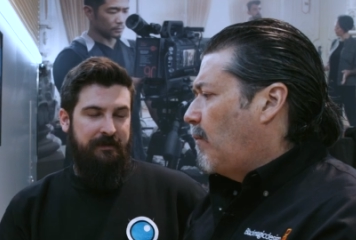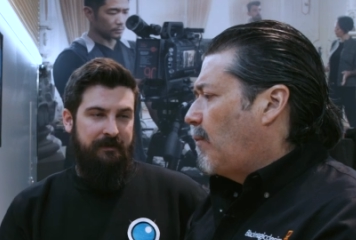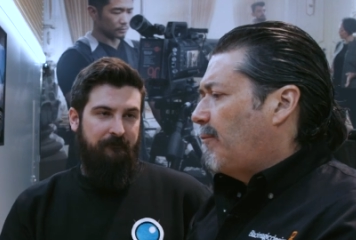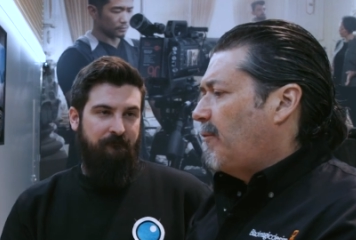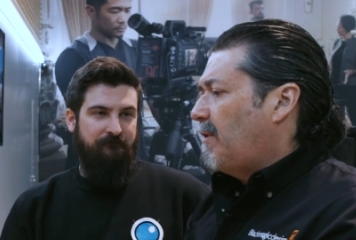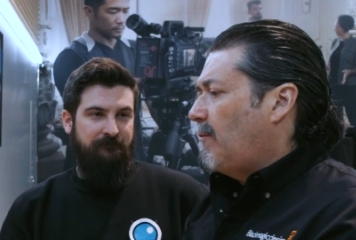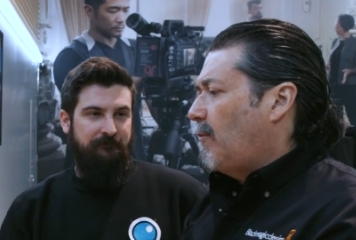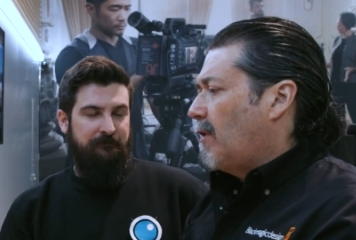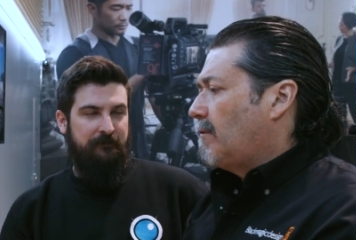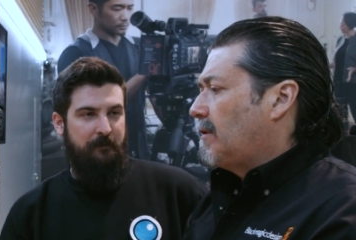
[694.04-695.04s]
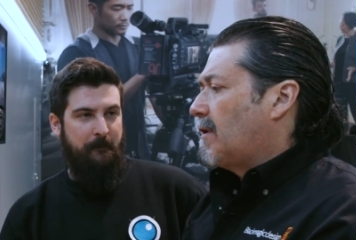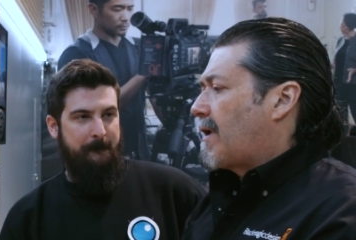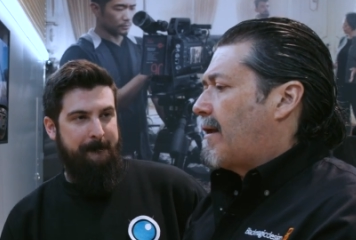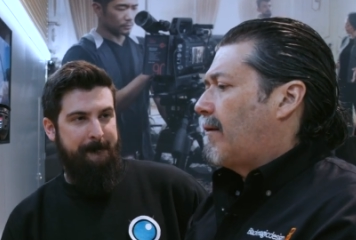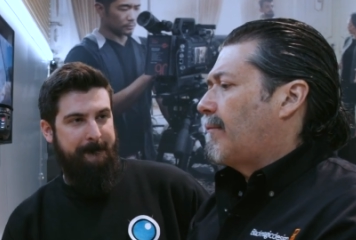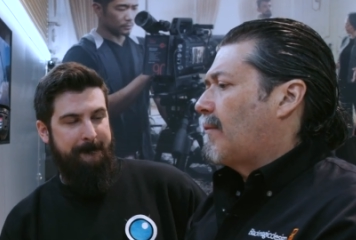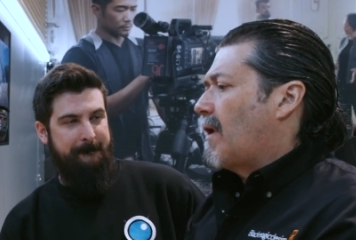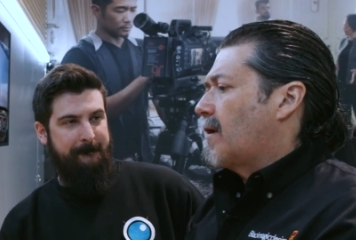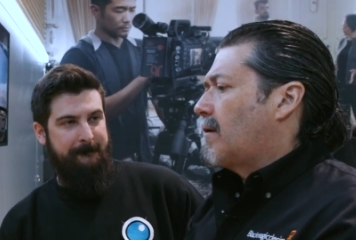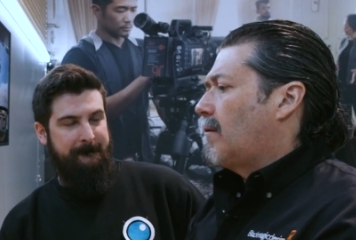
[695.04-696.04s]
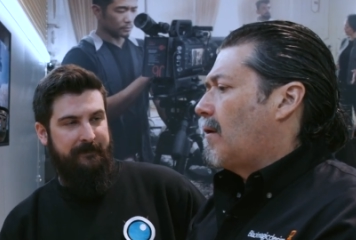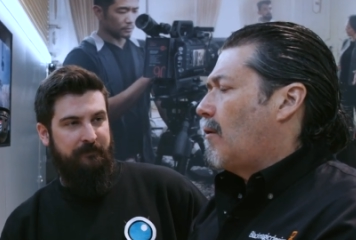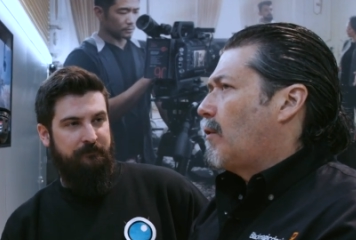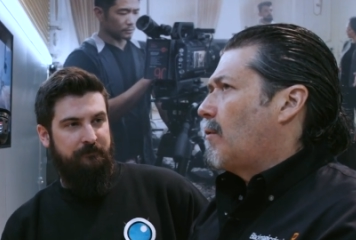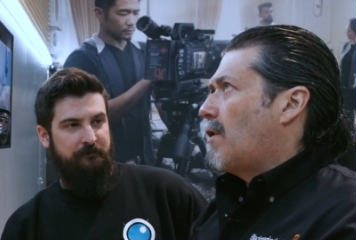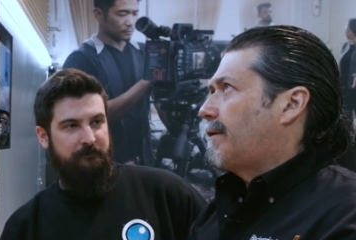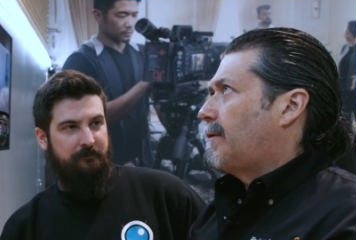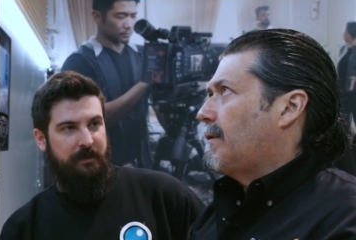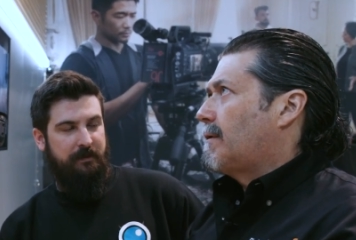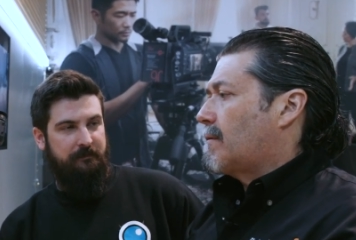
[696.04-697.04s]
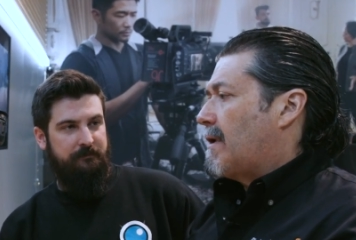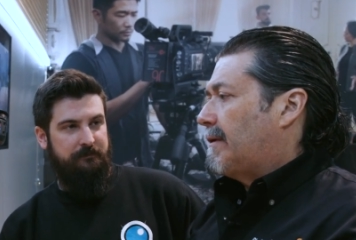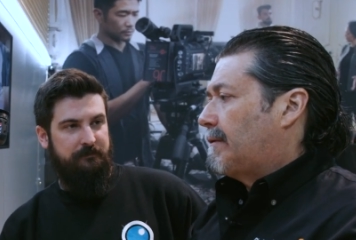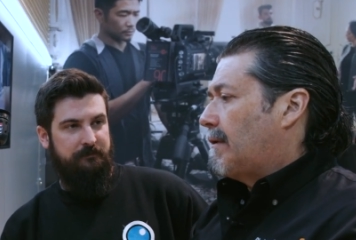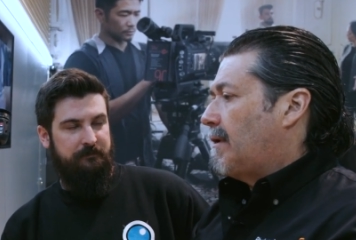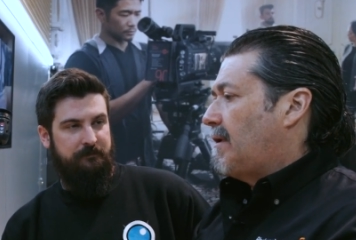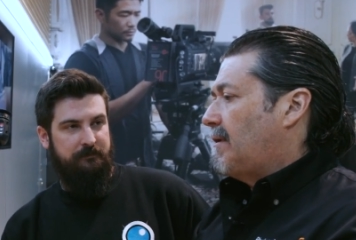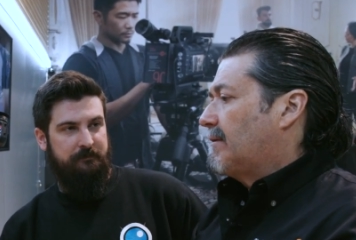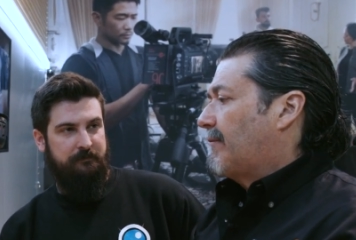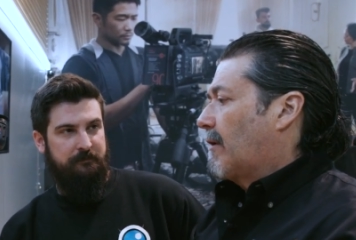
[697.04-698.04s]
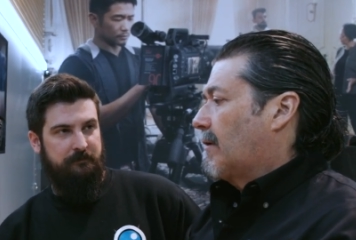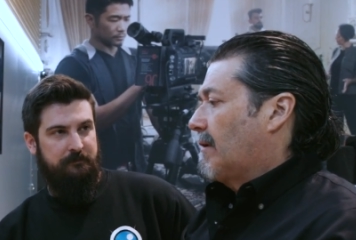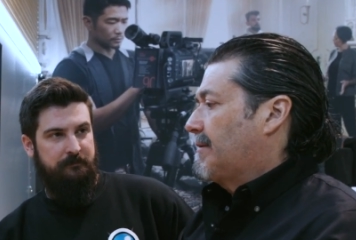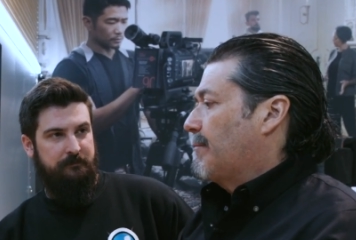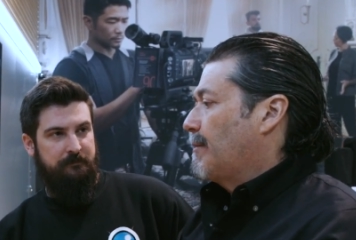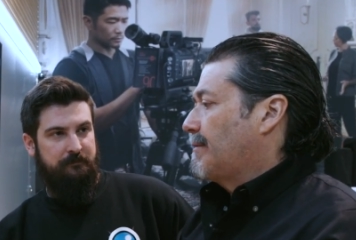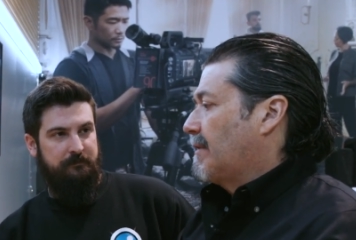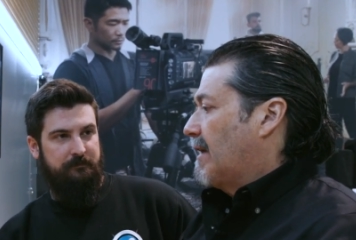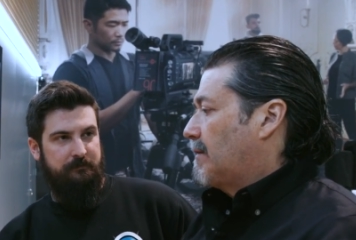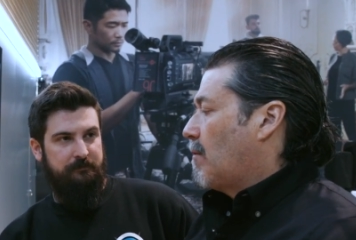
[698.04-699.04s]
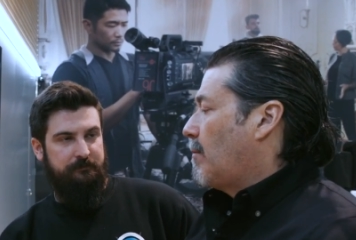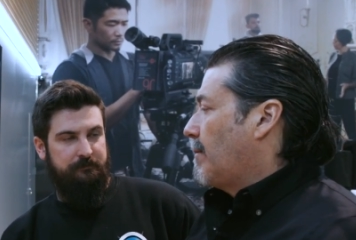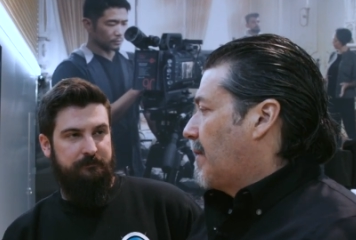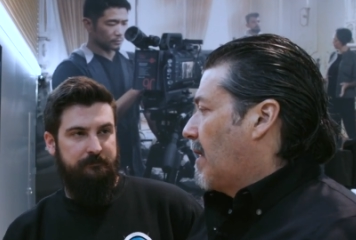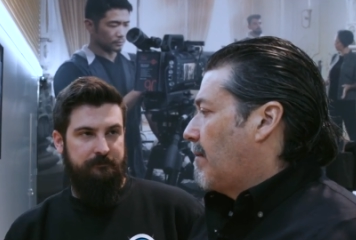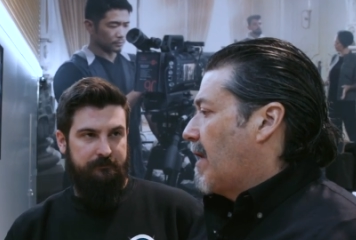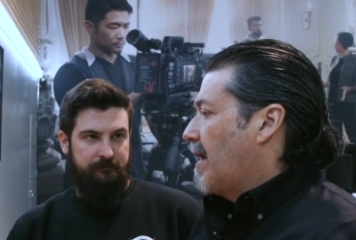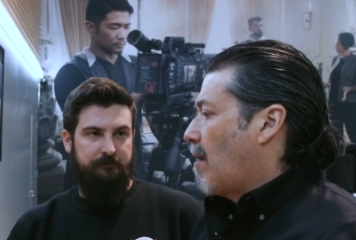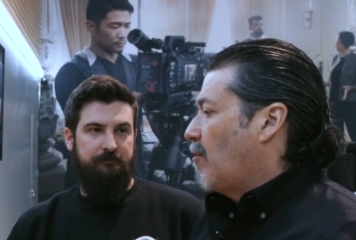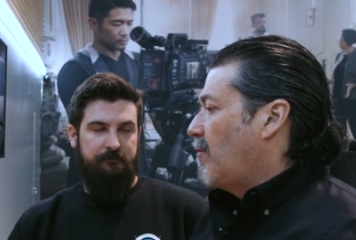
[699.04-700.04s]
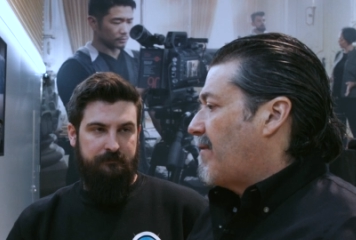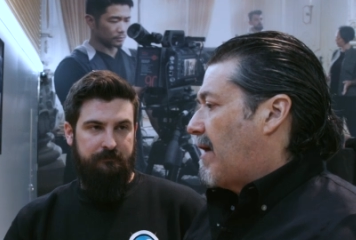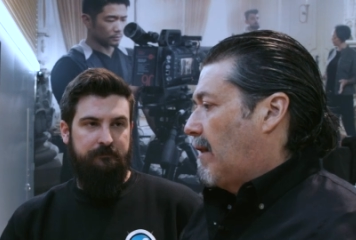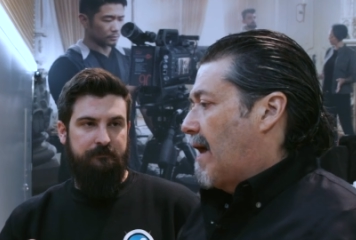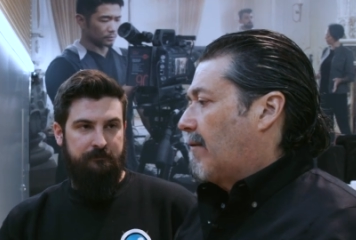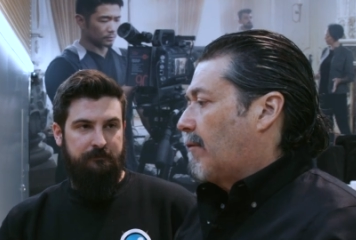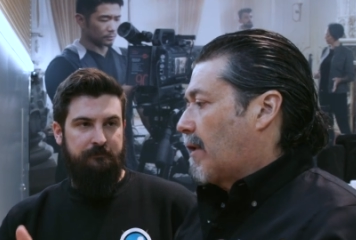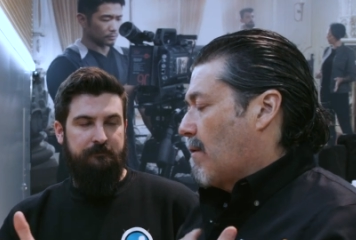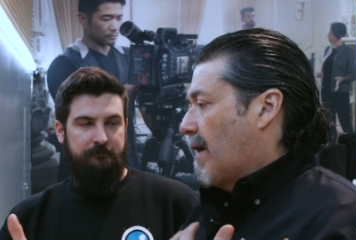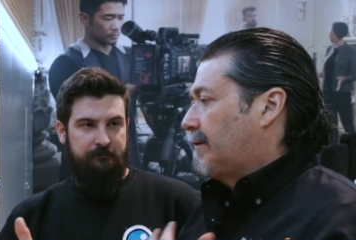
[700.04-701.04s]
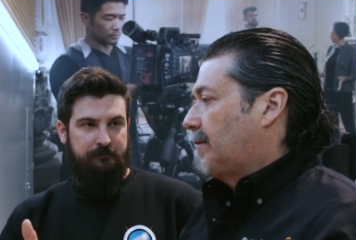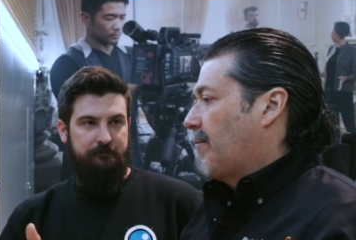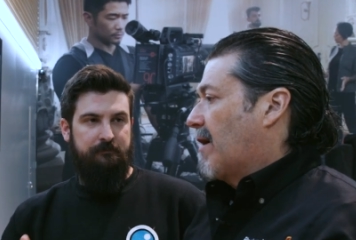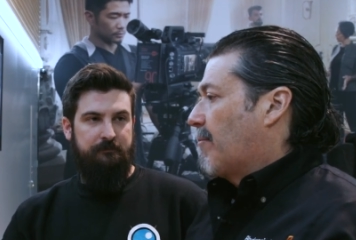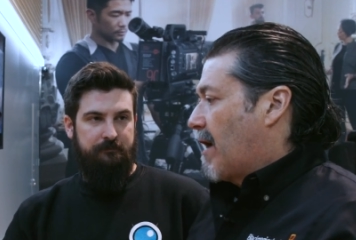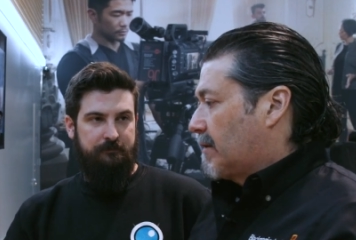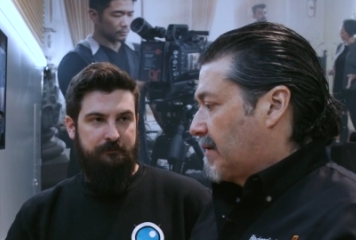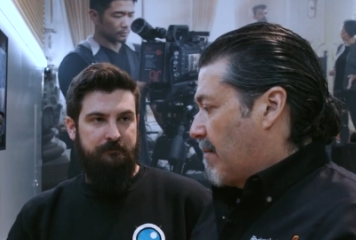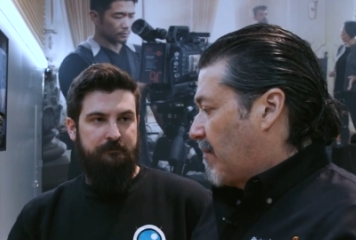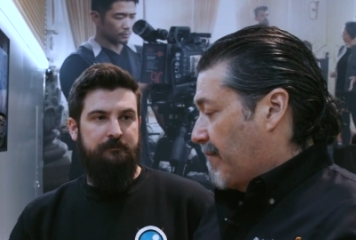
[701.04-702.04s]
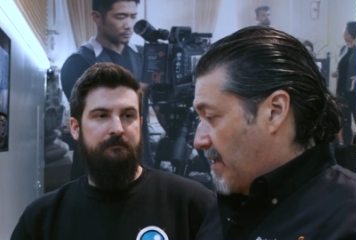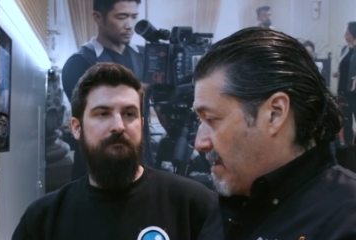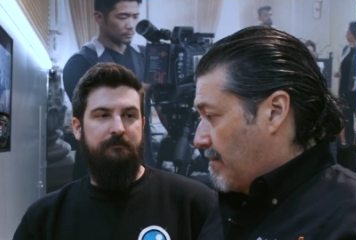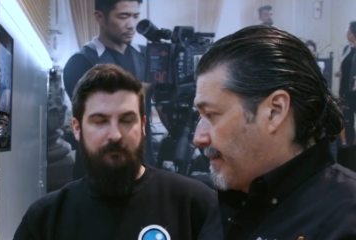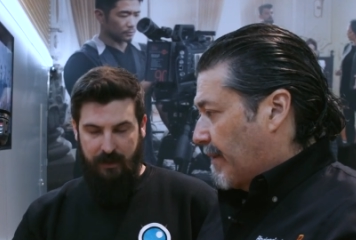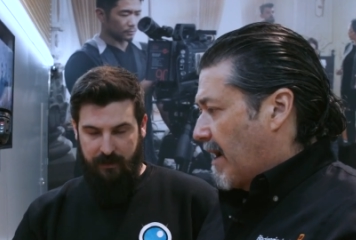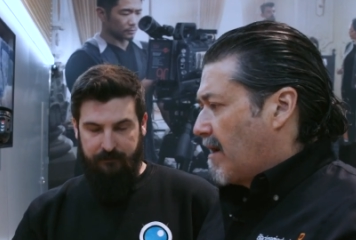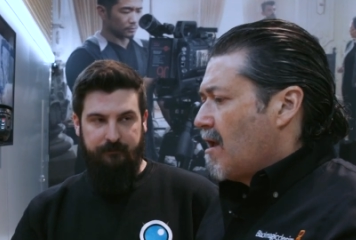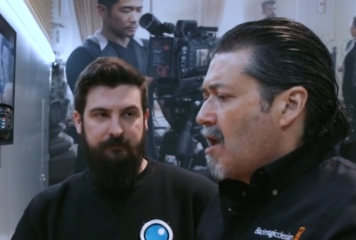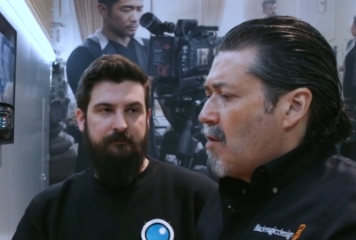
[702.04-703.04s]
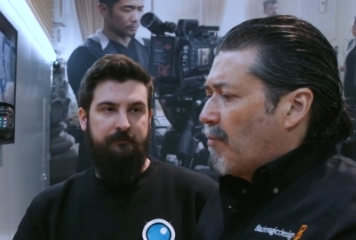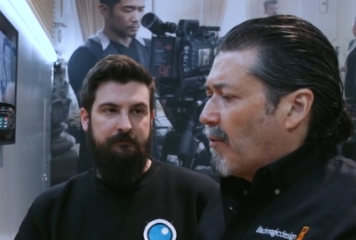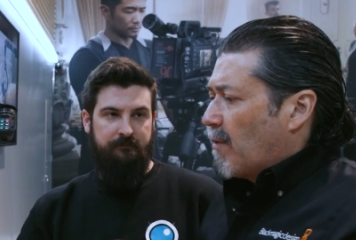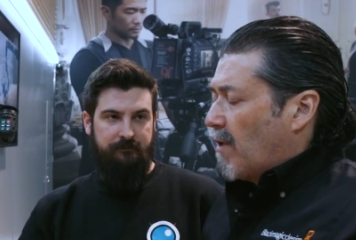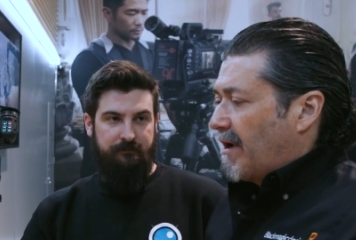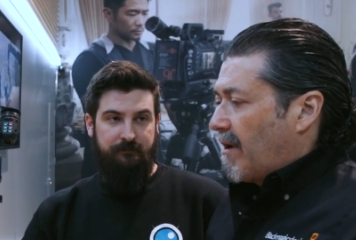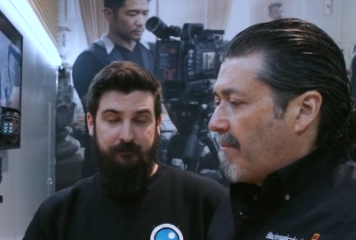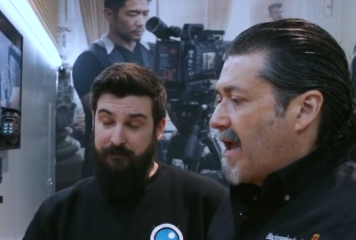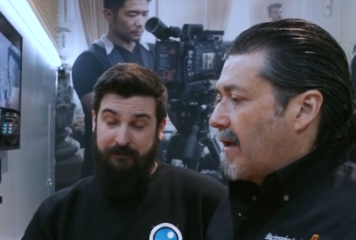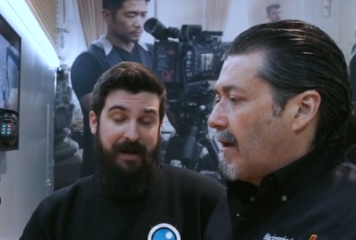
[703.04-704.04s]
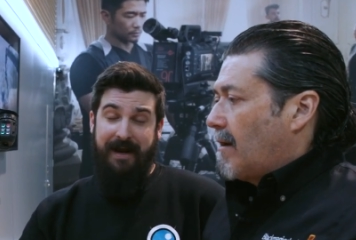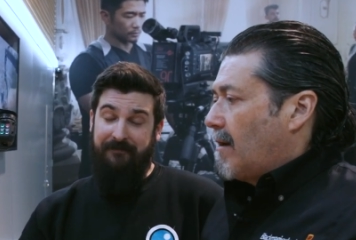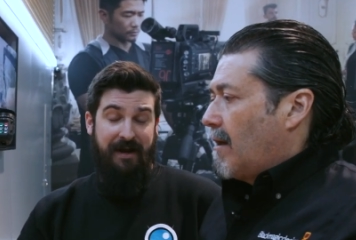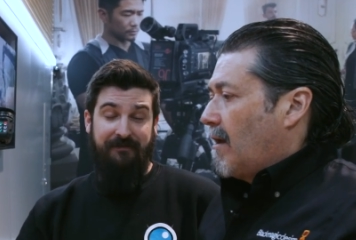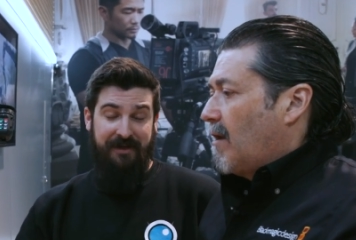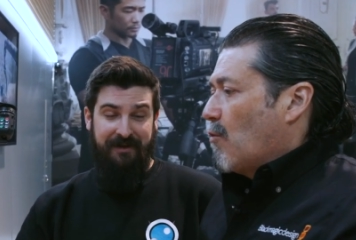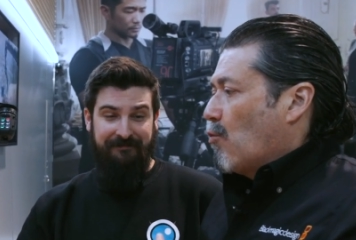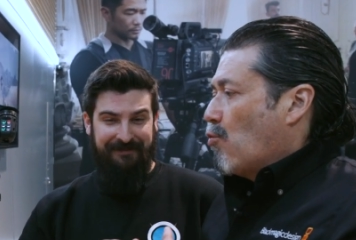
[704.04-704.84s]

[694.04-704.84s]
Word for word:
Speaker 1: we we only look at it like we want to address the needs of our customers, and that's what we've done, right? I mean, we've had a lot of requests to make a box camera for years, yeah. right? But we wanted to make it, I've, I've done it.